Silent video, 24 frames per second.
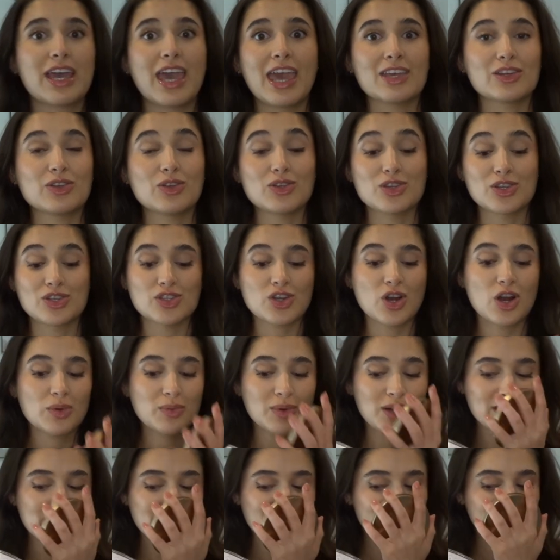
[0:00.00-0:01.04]
candle to start
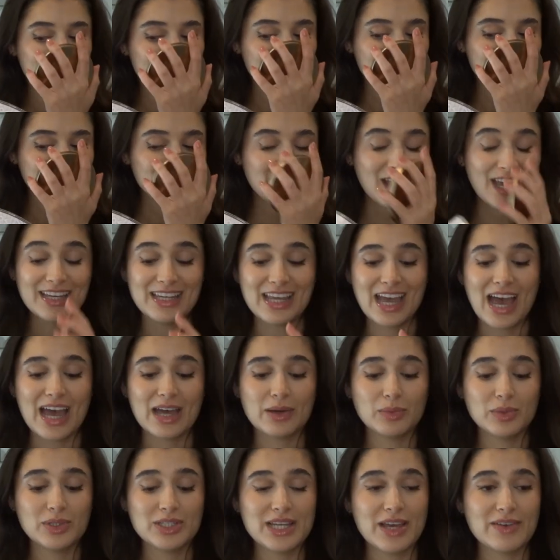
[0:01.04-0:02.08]
with. And yeah, I
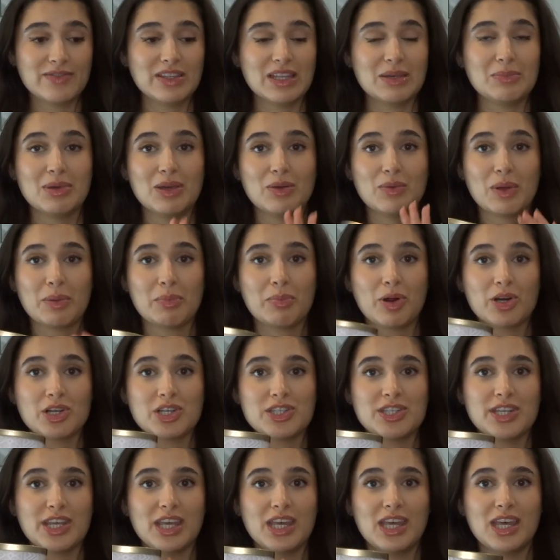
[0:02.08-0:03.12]
will definitely be
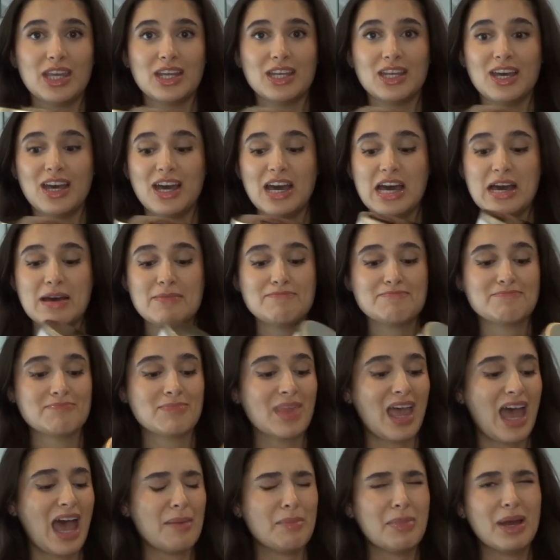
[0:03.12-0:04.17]
repurchasing it. Um,
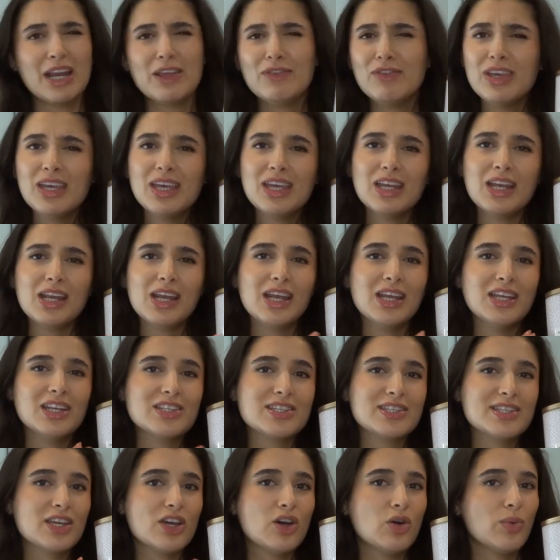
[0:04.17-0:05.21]
I might even get it in a
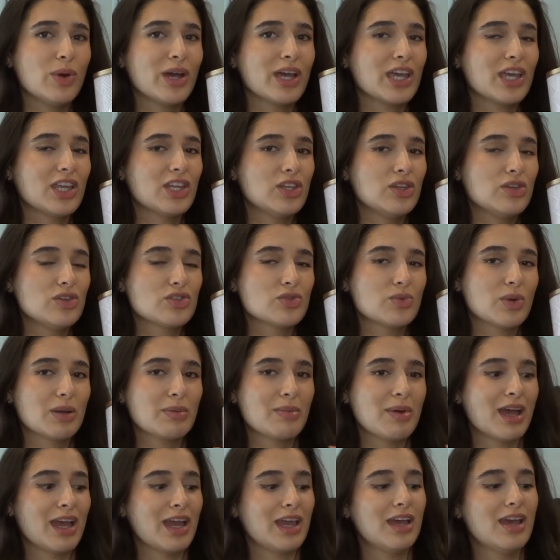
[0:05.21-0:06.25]
single wick and use one of
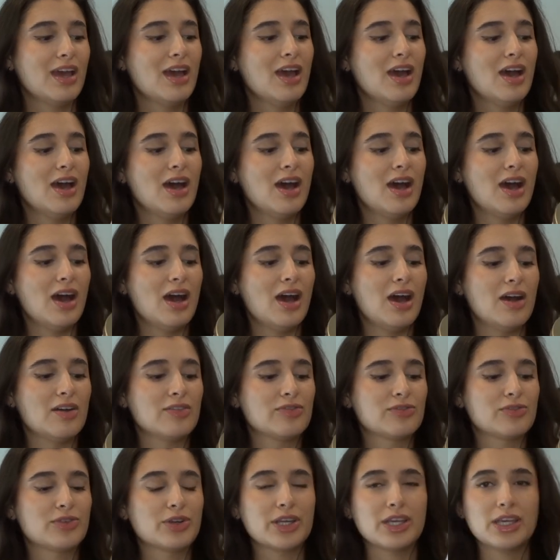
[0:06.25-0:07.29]
my uh,
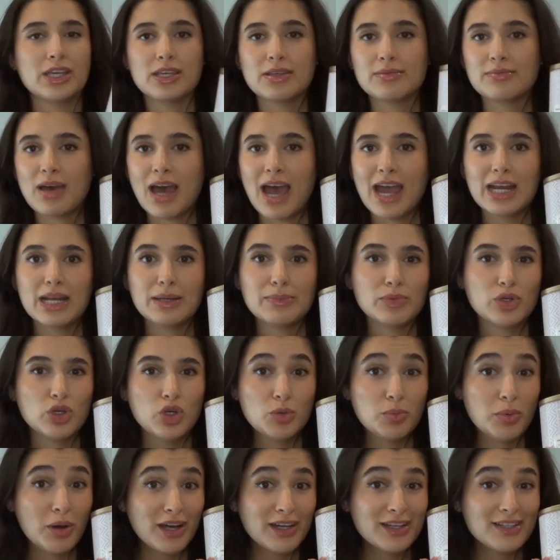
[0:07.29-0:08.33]
free item
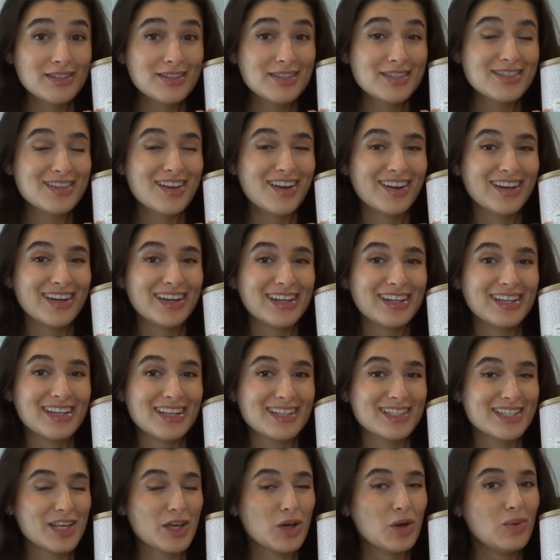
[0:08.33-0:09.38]
coupons on a
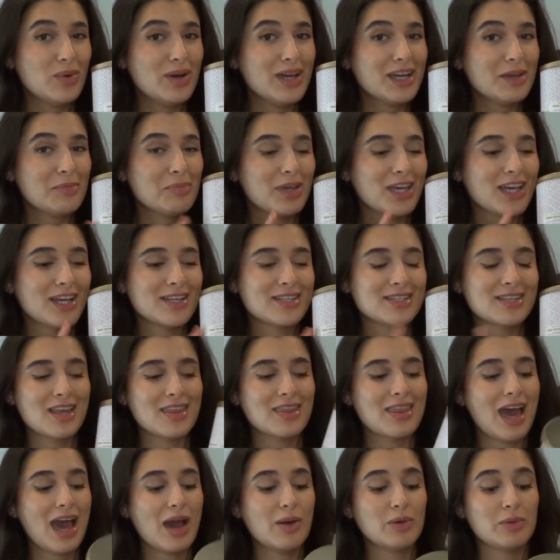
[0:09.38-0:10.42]
single wick because
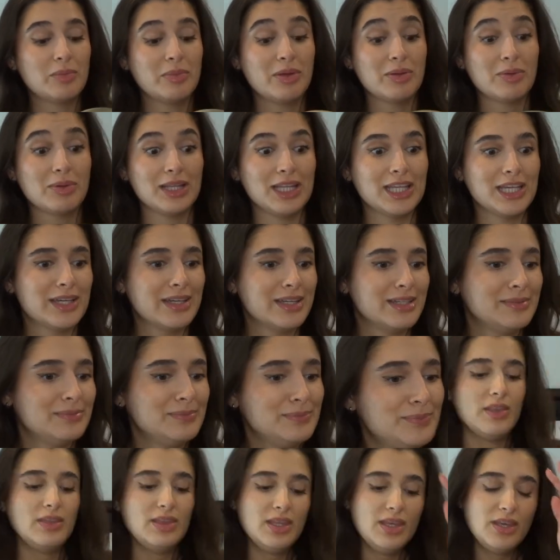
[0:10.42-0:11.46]
that would be really good.
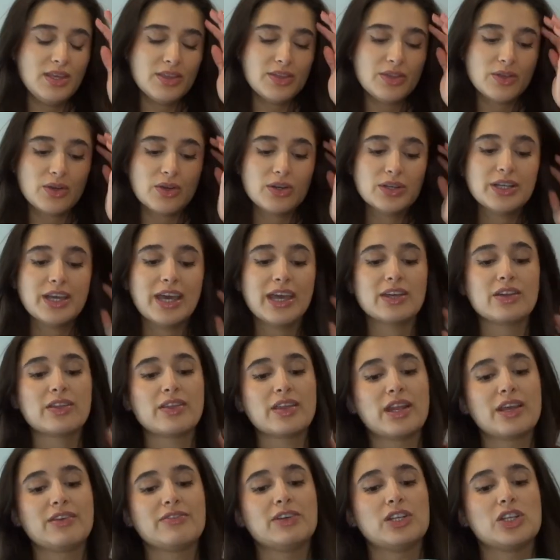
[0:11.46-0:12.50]
The third candle
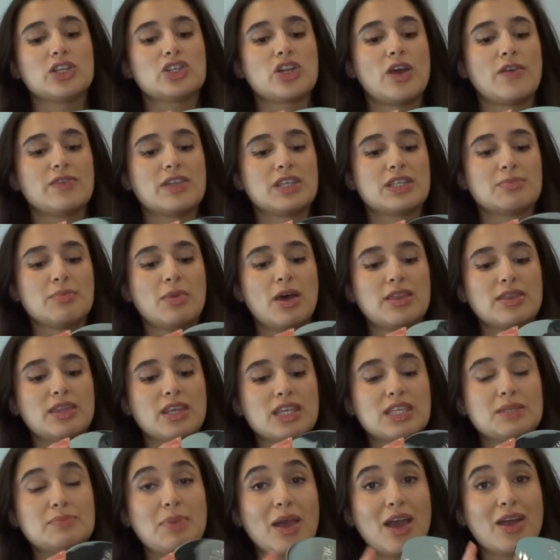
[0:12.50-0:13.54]
that I finished off this month
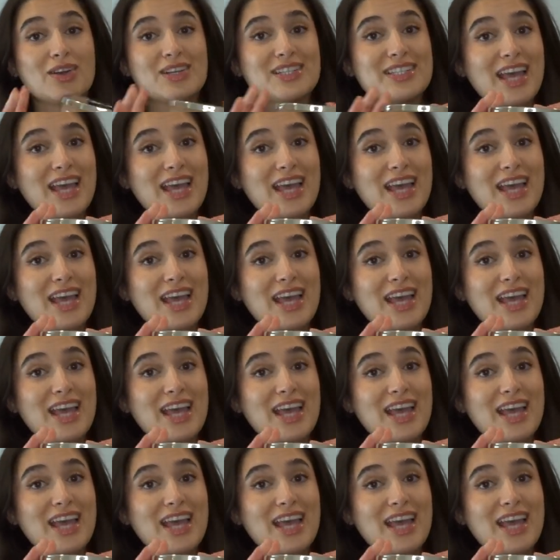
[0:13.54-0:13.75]
is Paris